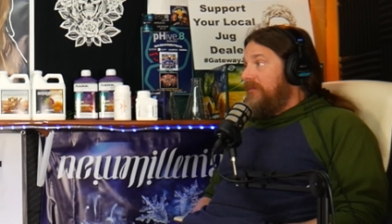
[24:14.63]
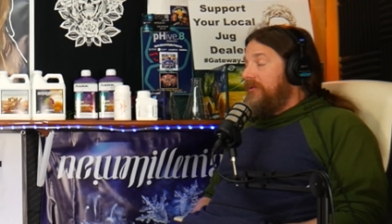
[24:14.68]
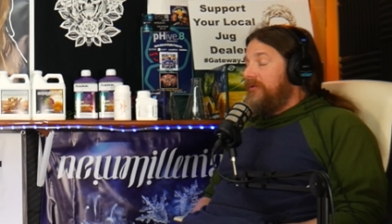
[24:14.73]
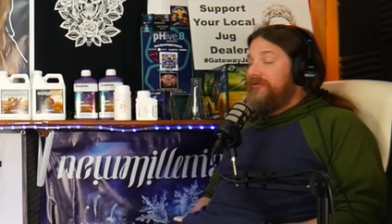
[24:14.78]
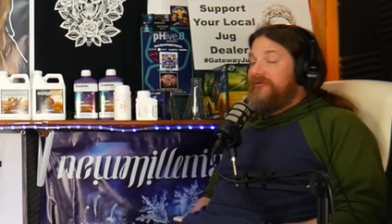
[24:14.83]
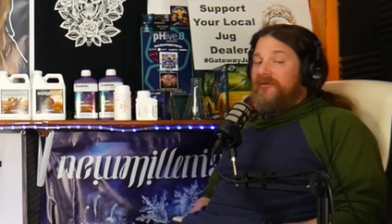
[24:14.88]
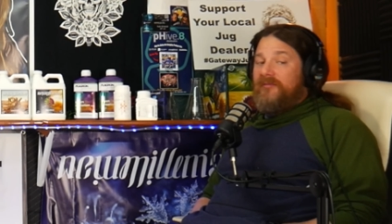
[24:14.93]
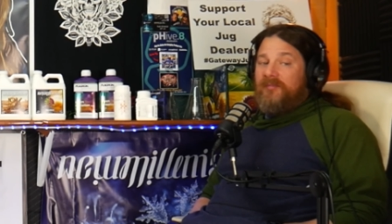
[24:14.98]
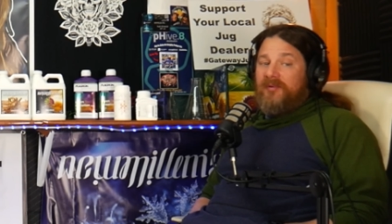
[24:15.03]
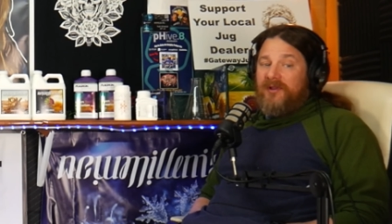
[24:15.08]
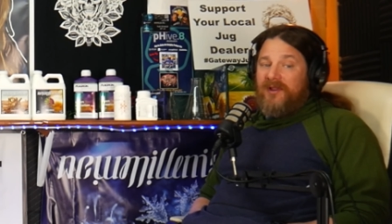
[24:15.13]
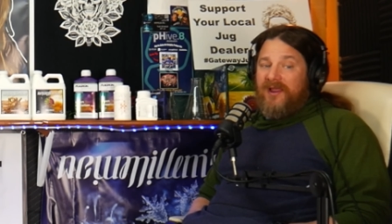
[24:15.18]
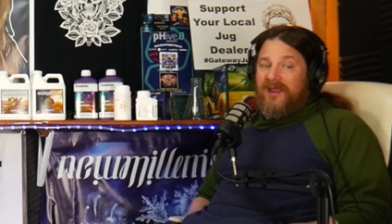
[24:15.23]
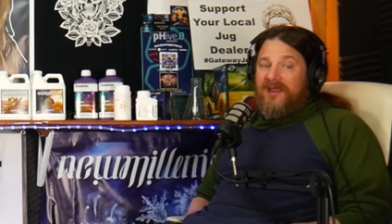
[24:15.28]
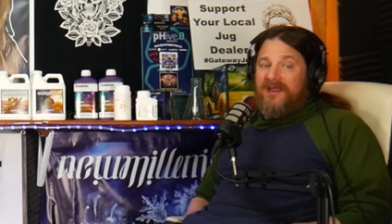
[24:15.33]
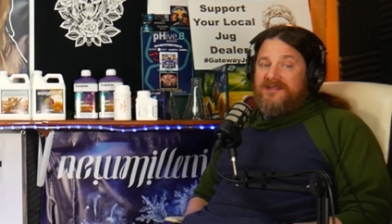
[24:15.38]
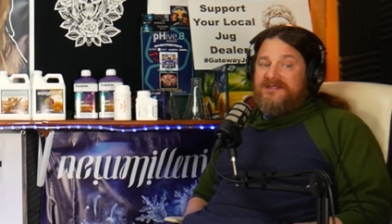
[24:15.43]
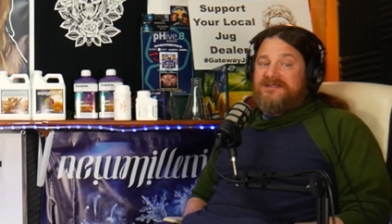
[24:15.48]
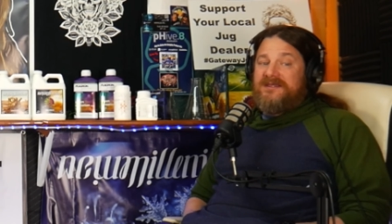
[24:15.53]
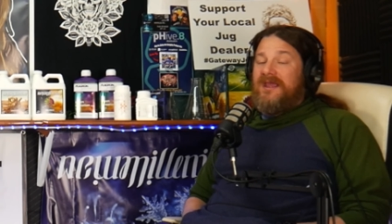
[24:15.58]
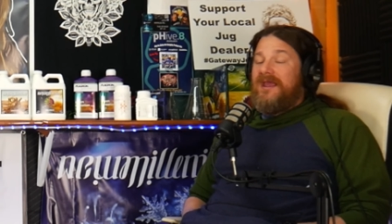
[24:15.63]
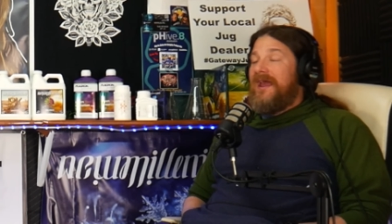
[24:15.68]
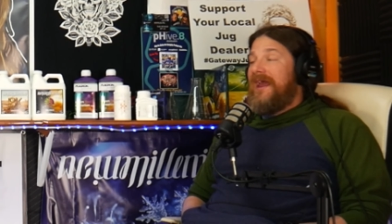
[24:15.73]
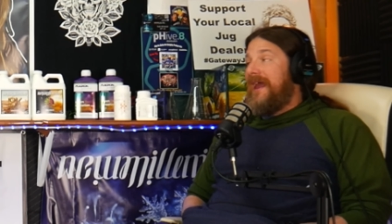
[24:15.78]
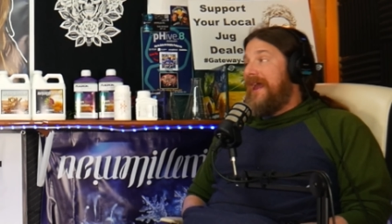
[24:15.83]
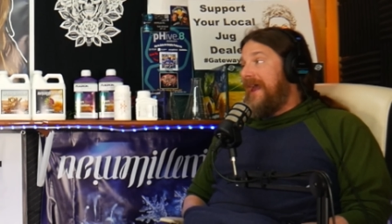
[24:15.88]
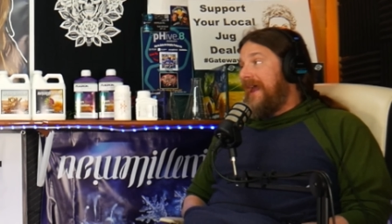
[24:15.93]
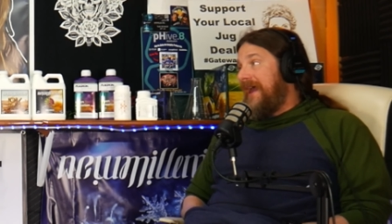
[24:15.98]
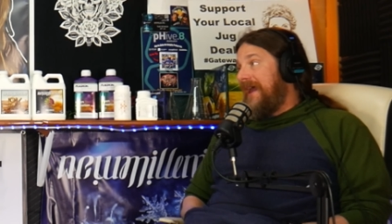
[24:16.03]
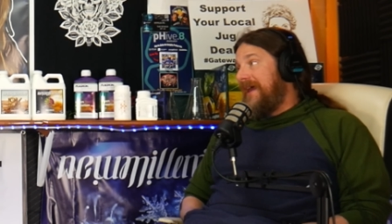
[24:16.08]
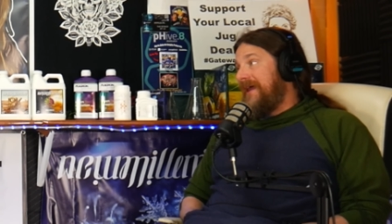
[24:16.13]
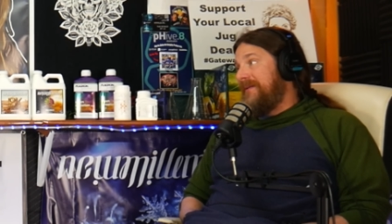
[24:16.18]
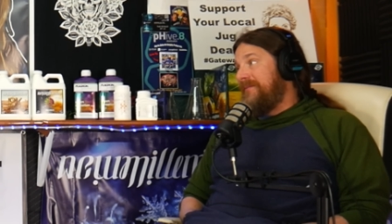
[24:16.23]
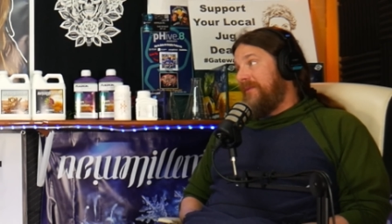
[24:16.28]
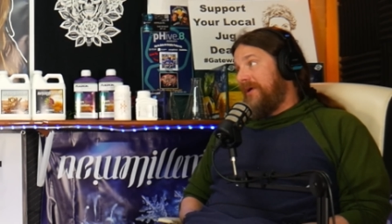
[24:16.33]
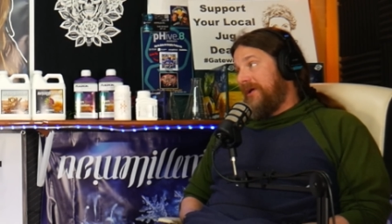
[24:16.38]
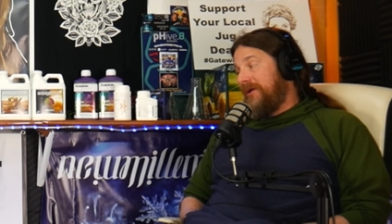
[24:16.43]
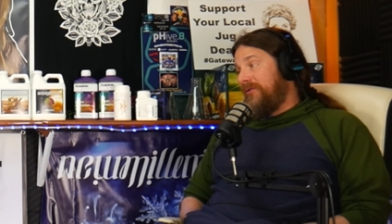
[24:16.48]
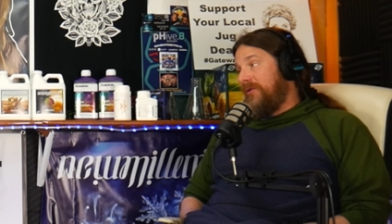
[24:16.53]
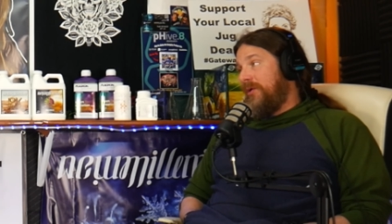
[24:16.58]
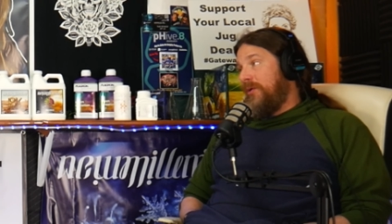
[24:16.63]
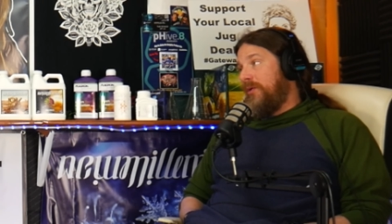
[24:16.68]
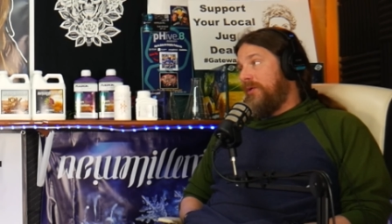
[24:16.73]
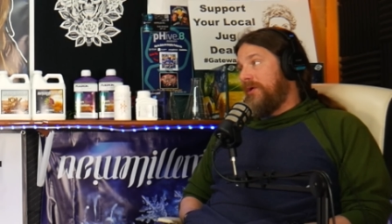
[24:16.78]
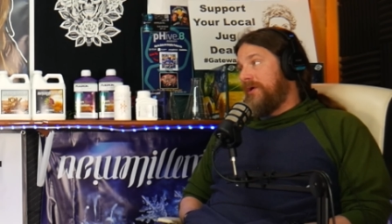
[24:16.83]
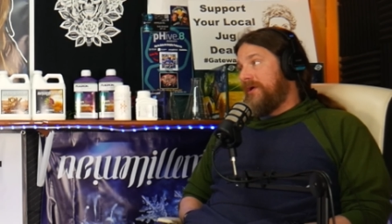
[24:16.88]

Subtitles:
to plants and microorganisms.